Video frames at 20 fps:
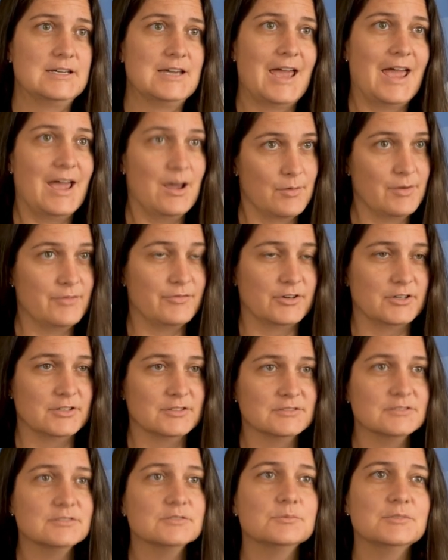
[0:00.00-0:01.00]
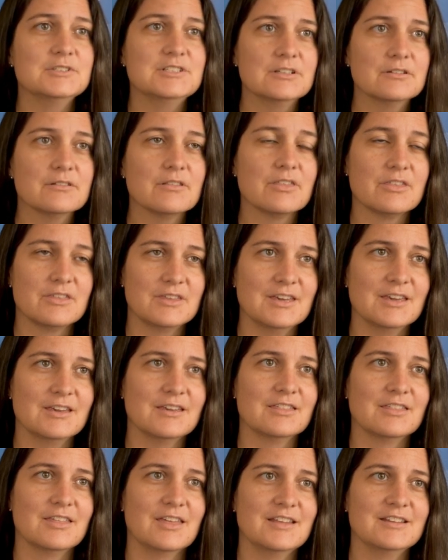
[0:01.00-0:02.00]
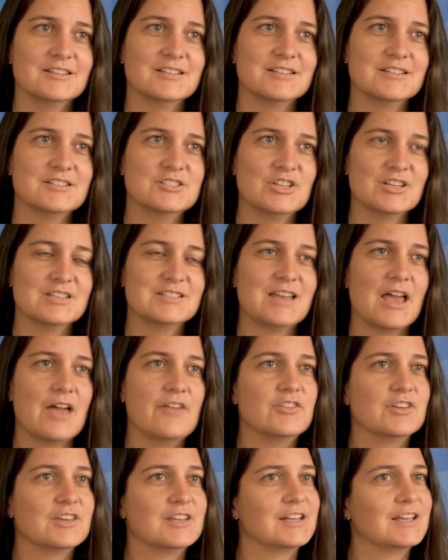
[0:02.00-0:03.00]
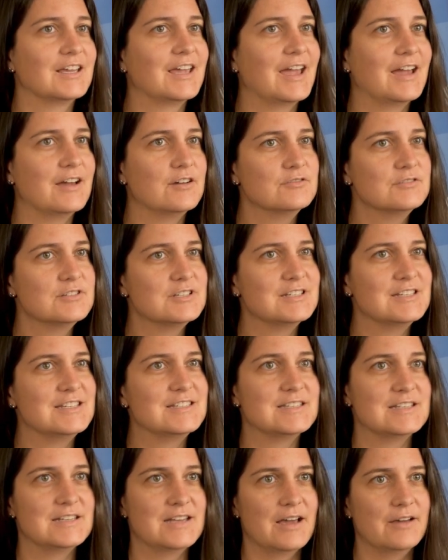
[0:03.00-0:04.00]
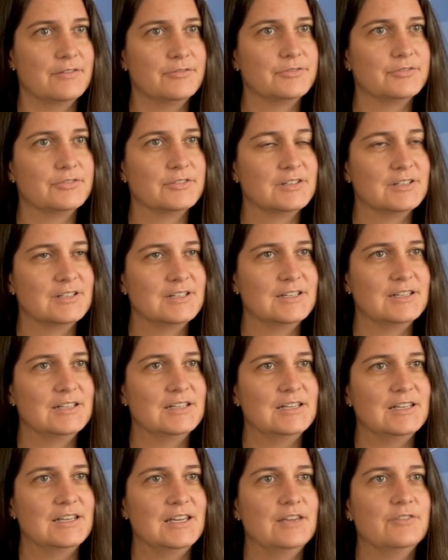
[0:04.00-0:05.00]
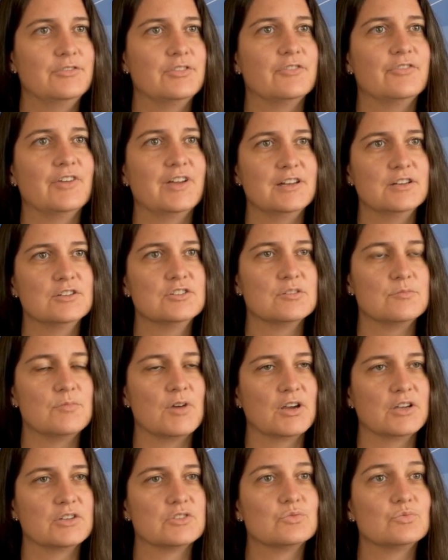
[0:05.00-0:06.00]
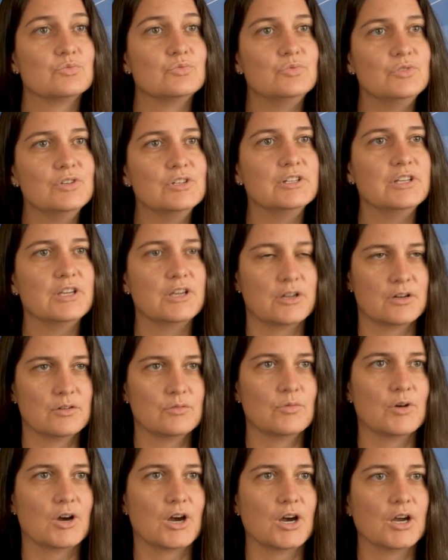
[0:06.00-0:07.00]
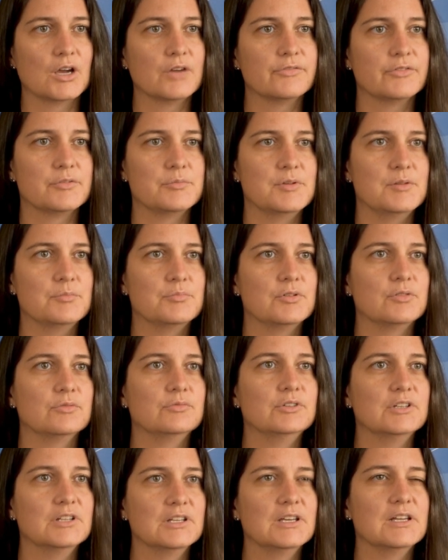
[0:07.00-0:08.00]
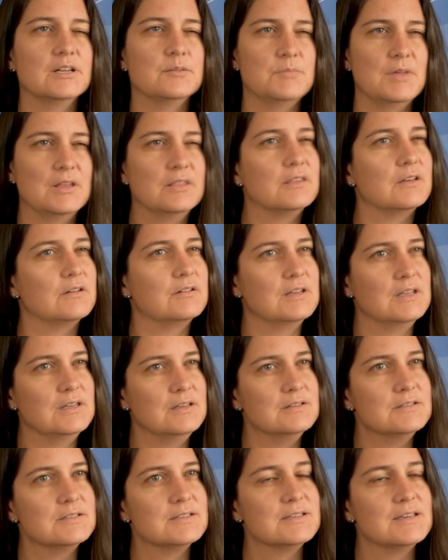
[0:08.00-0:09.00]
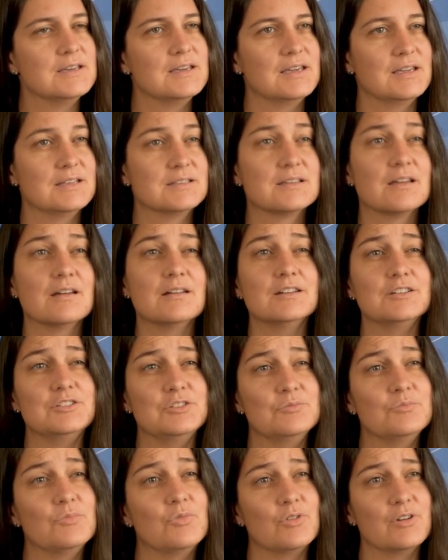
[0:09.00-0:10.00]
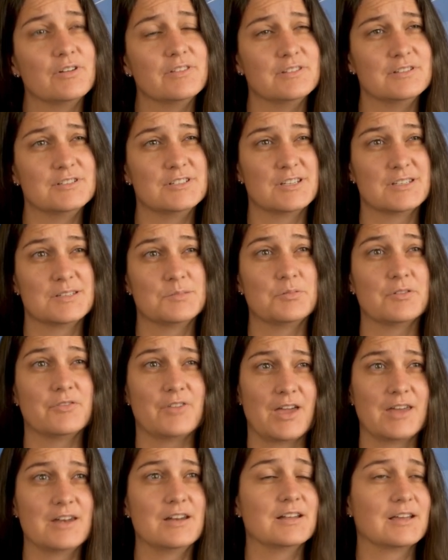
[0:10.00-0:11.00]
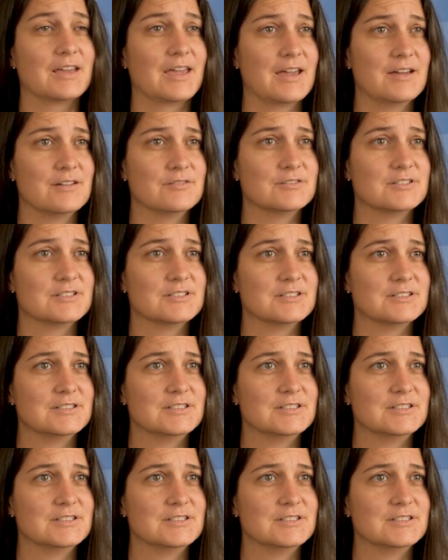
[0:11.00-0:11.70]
However, we don't think that just having an account is enough. If the financial market's really going to work for people, really going to meet their needs, it's got to do more than just provide an account.